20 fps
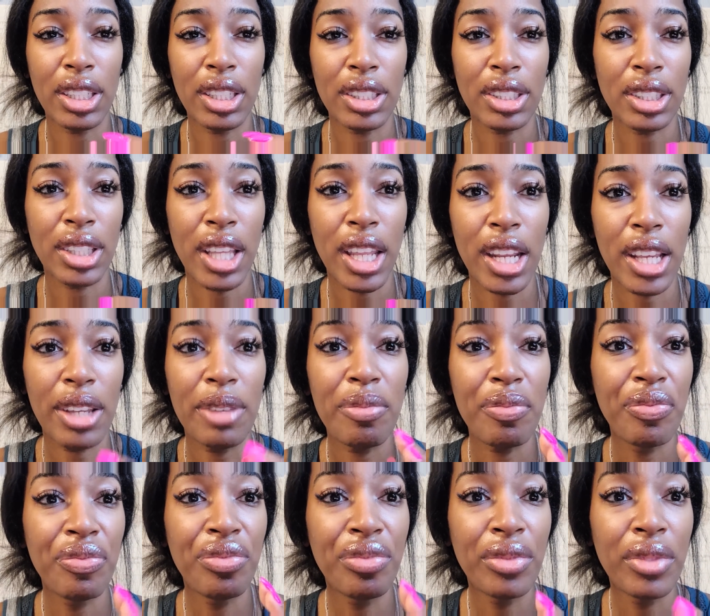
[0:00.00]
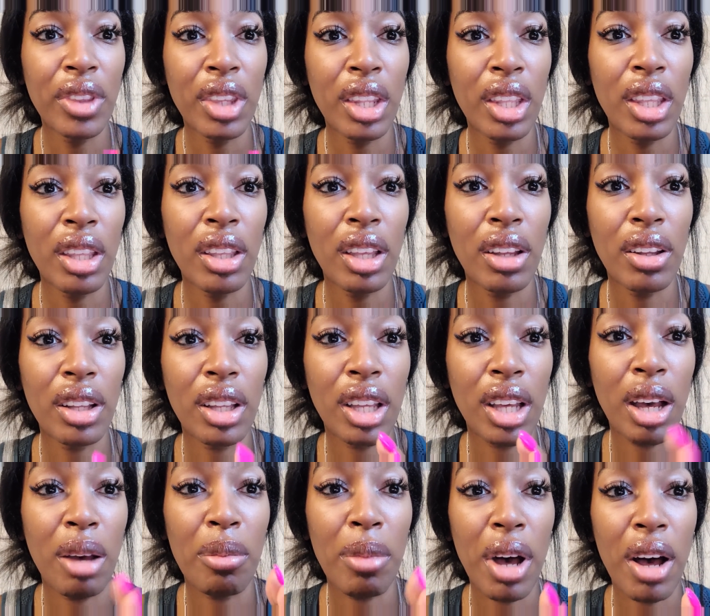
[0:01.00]
to just let it
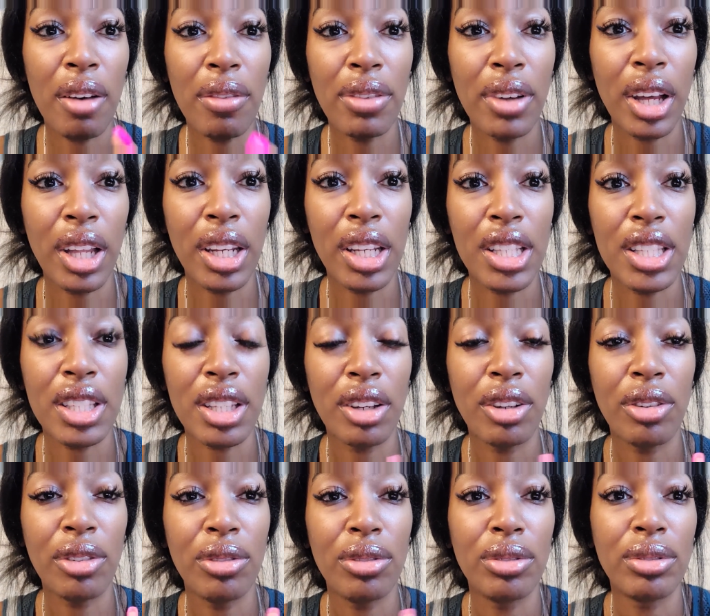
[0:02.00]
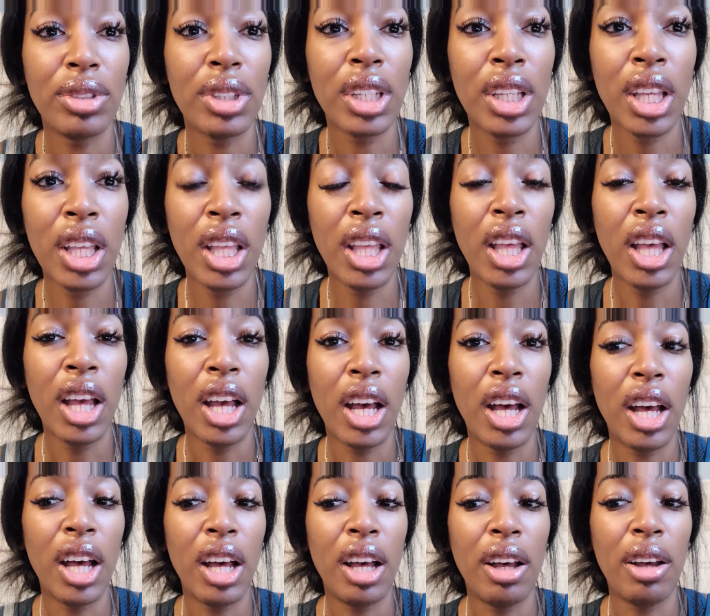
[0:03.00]
come off on its own.
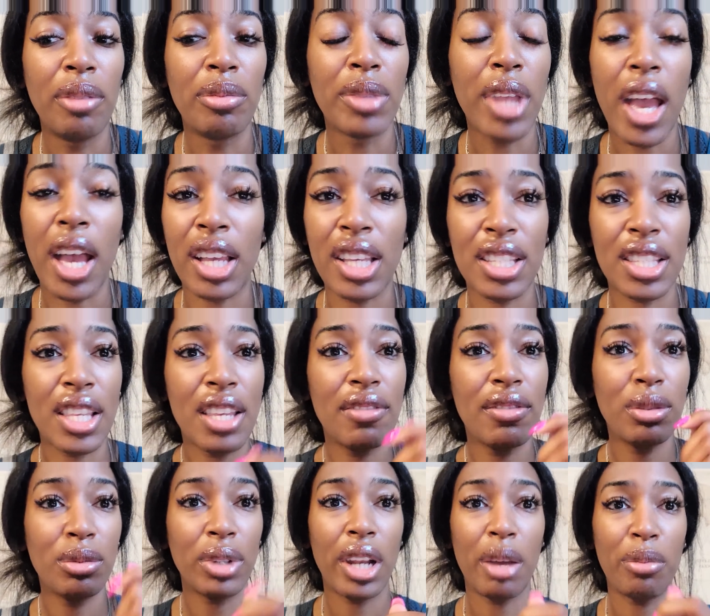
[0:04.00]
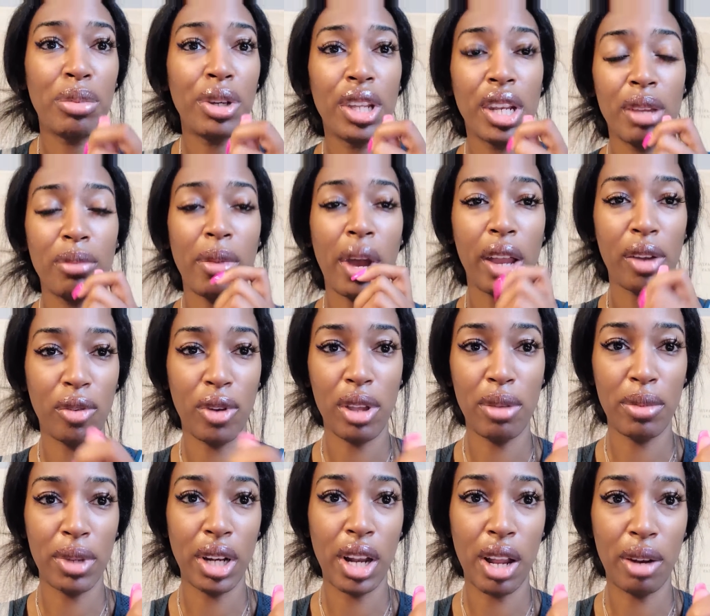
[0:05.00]
Yeah, because even when I'm putting my
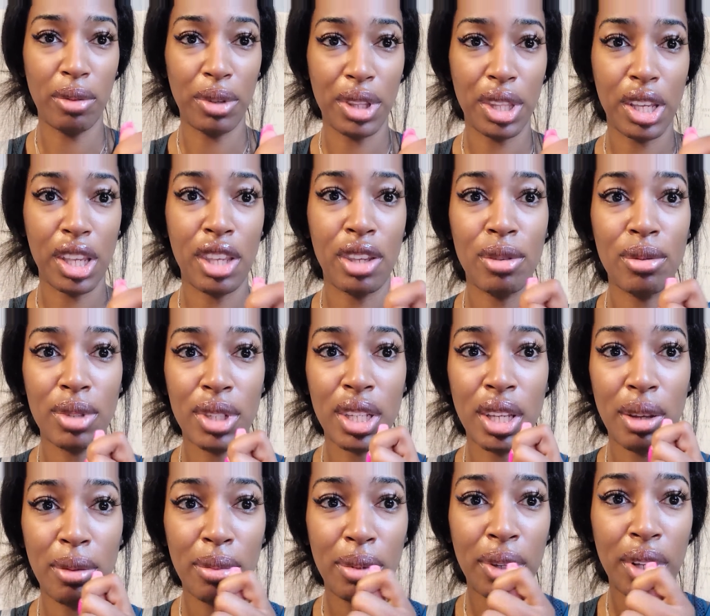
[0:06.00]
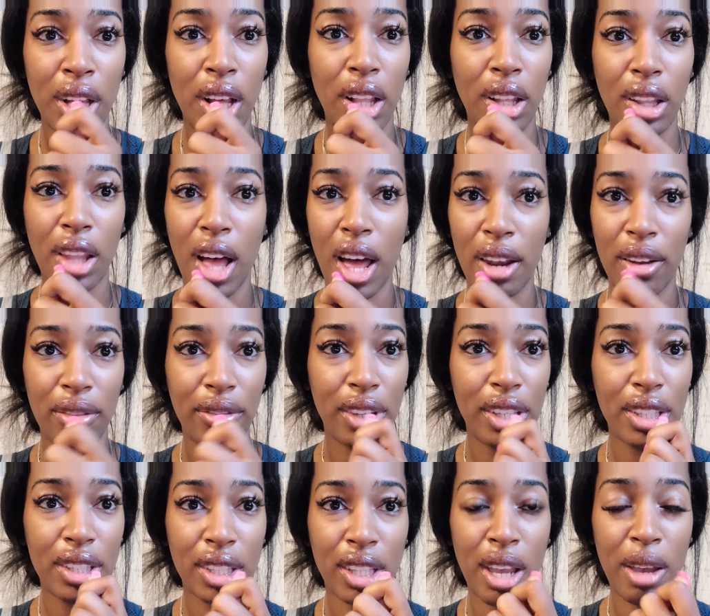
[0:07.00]
ointment on with the Q-tip, a lot of
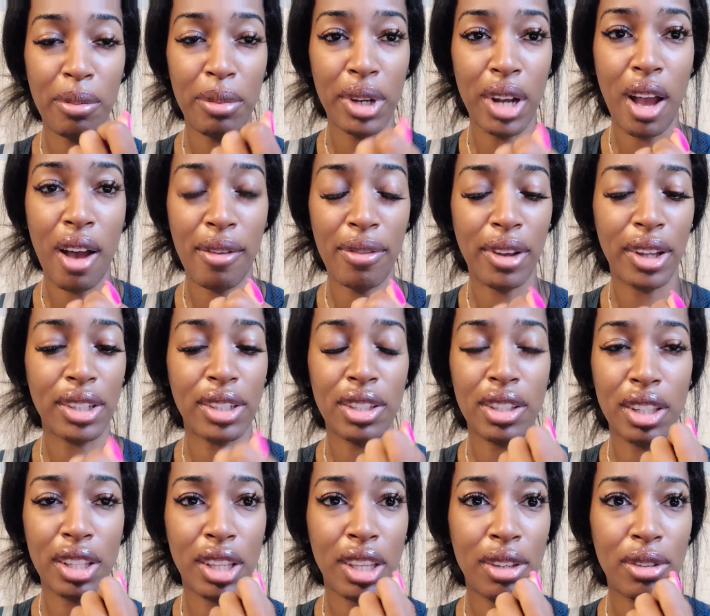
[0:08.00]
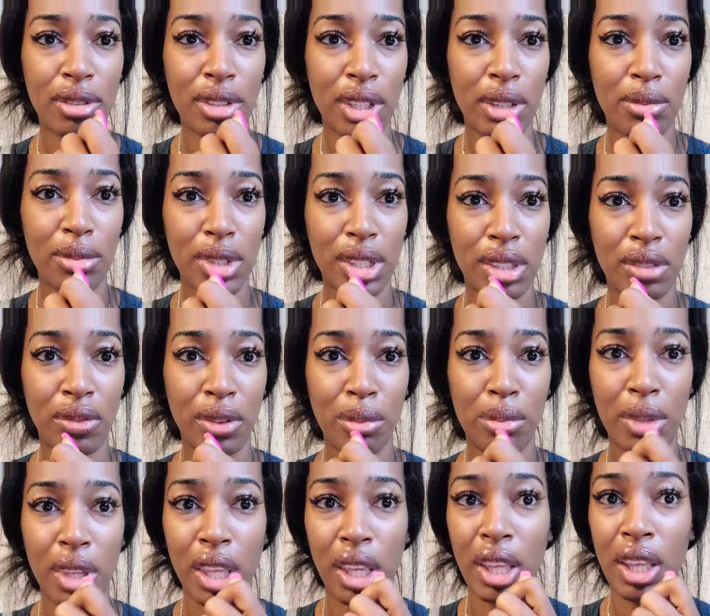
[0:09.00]
it's coming off onto the Q-tip just
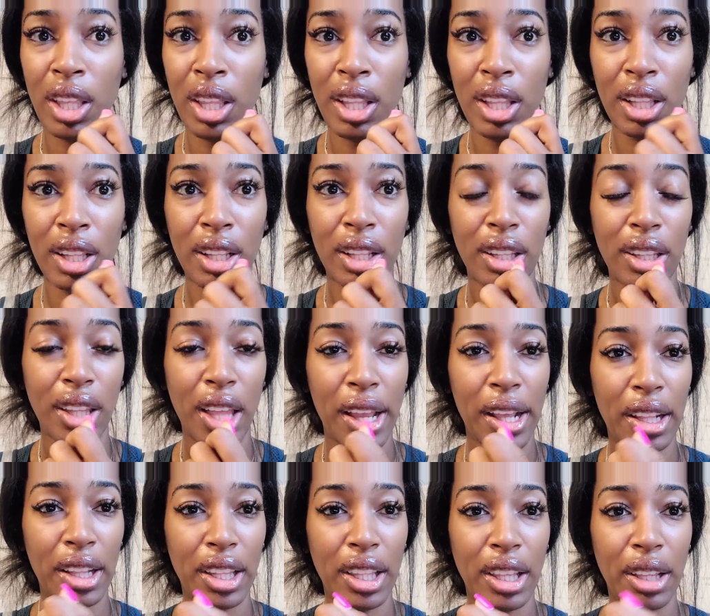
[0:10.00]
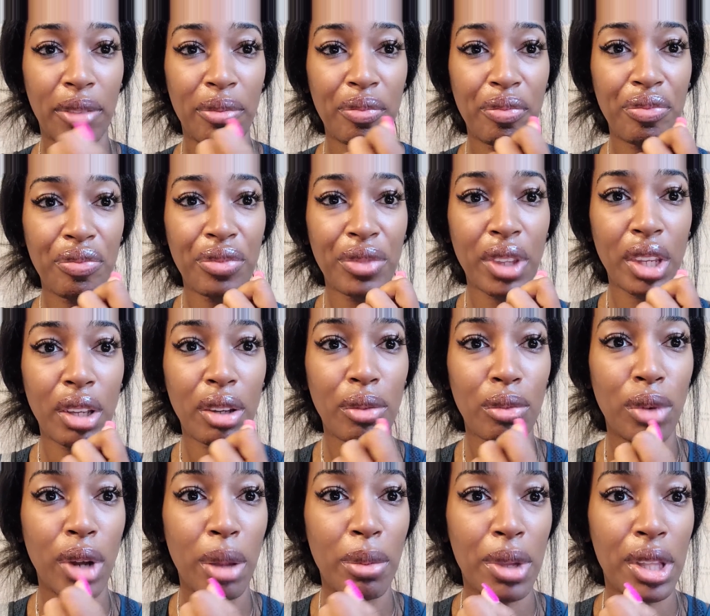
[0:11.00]
from me lightly
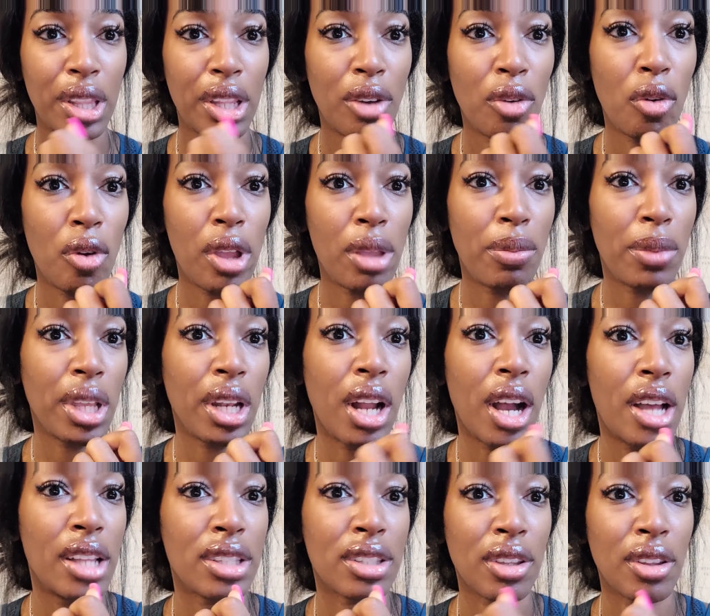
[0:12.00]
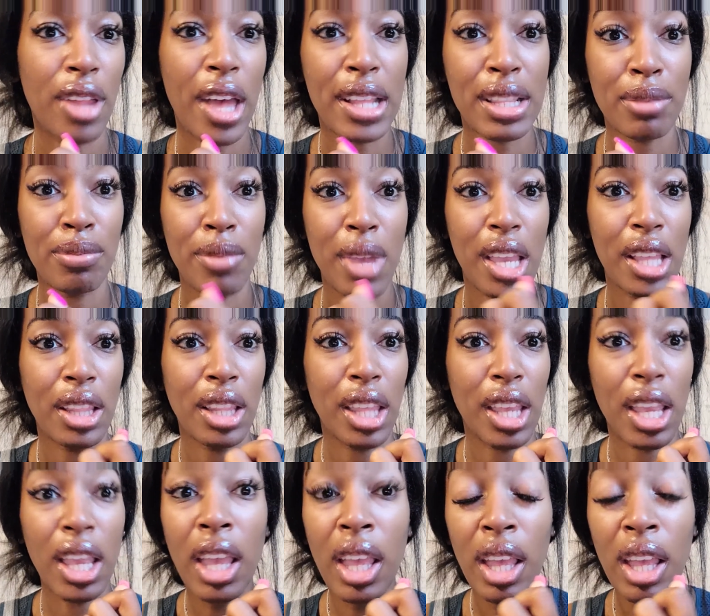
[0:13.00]
rubbing the ointment on. So that's
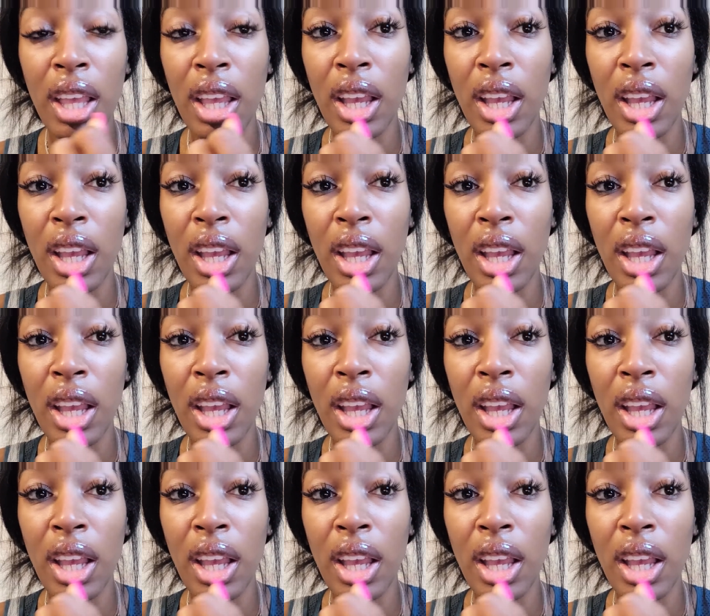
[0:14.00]
mainly